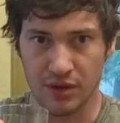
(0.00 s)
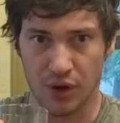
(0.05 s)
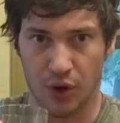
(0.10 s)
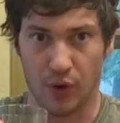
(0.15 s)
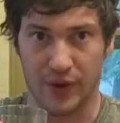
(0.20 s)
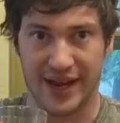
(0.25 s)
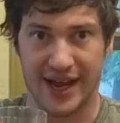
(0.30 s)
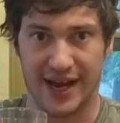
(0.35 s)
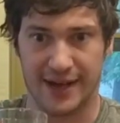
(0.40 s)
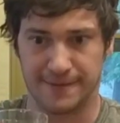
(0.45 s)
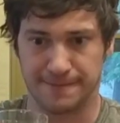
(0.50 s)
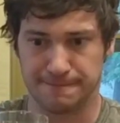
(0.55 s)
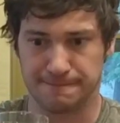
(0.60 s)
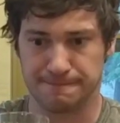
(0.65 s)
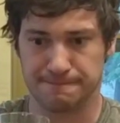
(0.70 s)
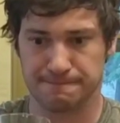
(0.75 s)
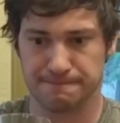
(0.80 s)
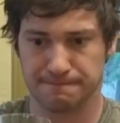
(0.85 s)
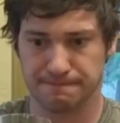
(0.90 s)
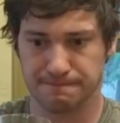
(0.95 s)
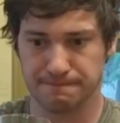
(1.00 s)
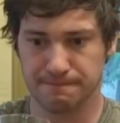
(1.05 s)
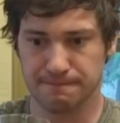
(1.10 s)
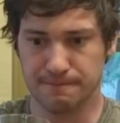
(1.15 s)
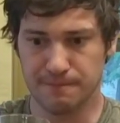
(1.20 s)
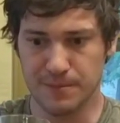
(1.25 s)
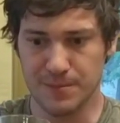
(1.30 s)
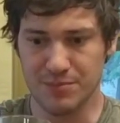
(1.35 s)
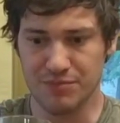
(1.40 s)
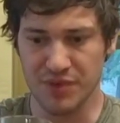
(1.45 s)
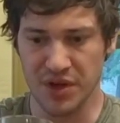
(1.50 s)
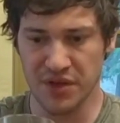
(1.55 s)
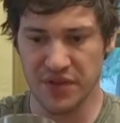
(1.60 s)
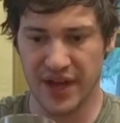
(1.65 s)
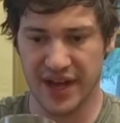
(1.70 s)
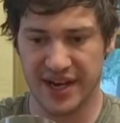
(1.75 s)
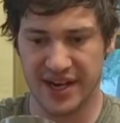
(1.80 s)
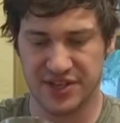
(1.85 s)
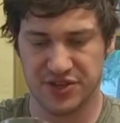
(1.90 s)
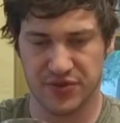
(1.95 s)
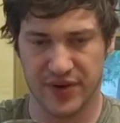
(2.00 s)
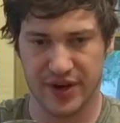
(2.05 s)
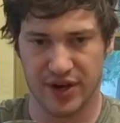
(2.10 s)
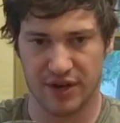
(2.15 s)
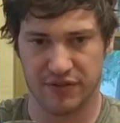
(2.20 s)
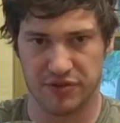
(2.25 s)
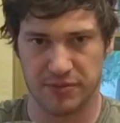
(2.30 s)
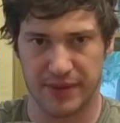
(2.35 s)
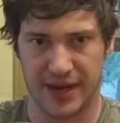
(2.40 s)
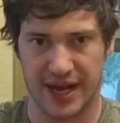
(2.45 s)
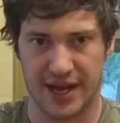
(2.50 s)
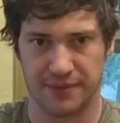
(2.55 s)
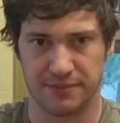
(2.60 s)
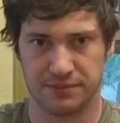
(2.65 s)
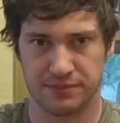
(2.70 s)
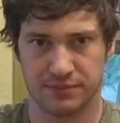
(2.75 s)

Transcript: Oh yeah, that hits right off the bat.